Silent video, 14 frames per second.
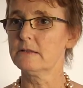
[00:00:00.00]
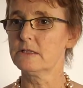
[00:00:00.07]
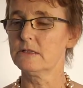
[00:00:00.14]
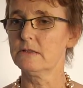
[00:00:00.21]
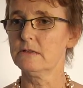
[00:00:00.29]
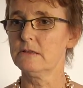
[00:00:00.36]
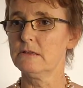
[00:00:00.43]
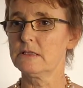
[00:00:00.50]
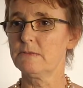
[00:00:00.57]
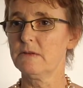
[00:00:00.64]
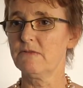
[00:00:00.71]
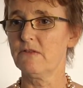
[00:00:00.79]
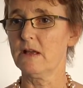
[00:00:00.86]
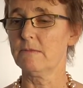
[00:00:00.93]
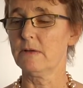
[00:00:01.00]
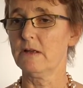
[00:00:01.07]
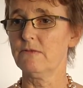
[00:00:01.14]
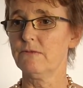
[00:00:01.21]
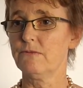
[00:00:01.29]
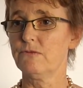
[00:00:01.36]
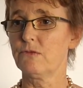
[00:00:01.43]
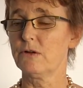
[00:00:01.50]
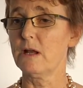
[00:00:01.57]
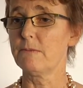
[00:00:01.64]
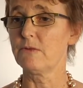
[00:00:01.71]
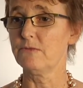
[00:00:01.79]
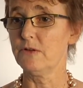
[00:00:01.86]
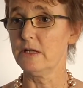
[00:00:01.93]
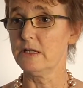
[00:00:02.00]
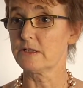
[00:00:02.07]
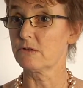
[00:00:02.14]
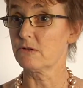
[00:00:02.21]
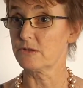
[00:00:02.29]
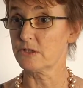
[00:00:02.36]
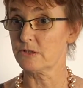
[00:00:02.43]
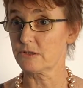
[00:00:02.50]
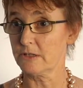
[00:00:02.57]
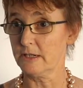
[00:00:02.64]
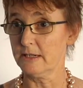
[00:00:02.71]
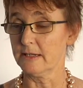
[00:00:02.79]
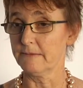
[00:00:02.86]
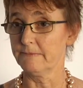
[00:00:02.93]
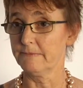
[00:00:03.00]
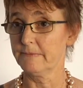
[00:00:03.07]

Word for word: to Smith Family for a number of years across Australia.